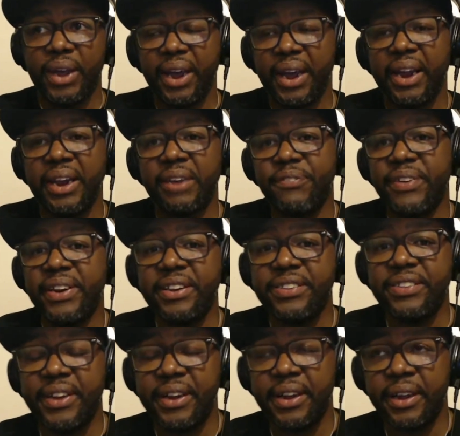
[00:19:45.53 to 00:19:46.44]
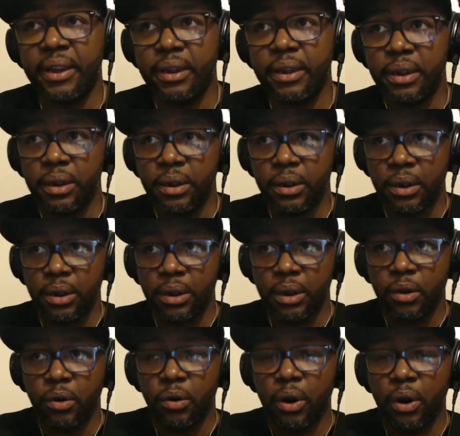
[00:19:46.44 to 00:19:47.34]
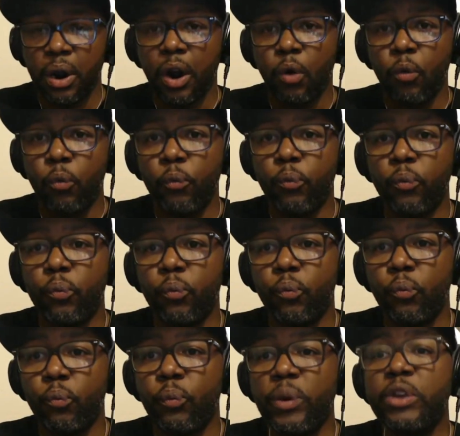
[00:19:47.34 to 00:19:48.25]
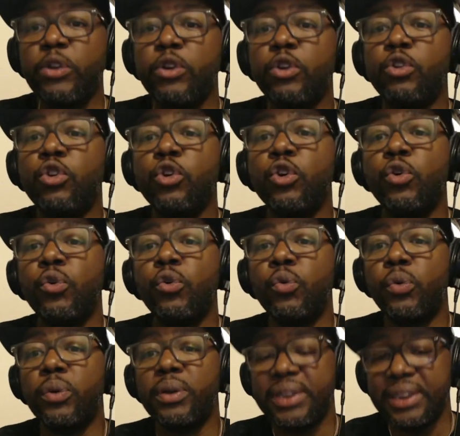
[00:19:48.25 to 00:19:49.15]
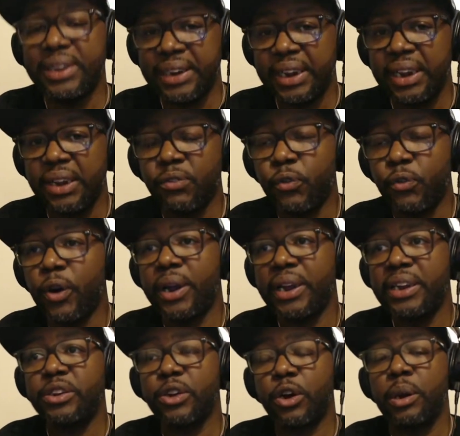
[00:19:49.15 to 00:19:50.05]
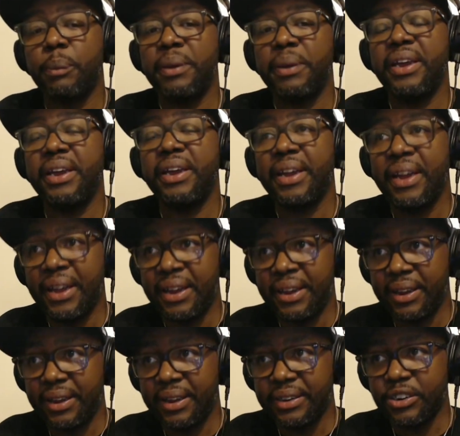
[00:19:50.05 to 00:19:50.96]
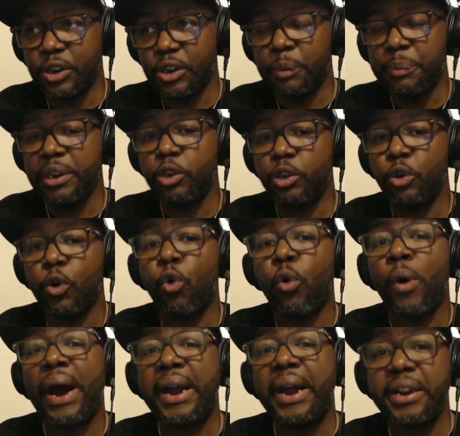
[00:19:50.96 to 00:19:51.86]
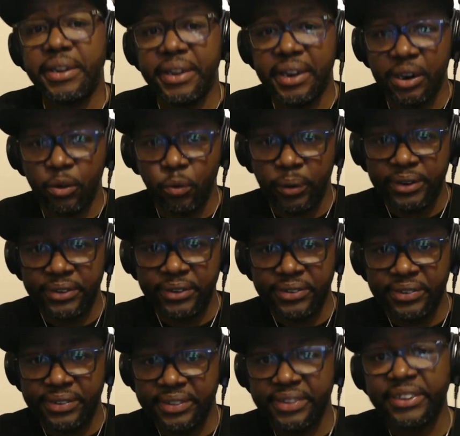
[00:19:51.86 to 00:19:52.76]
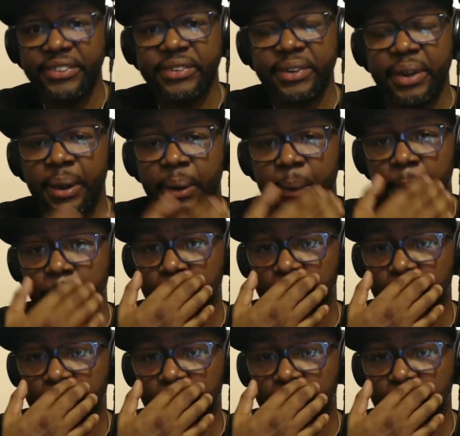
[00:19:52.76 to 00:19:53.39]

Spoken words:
and if anything, when you do leave, it's gonna be a little quieter than it was this time.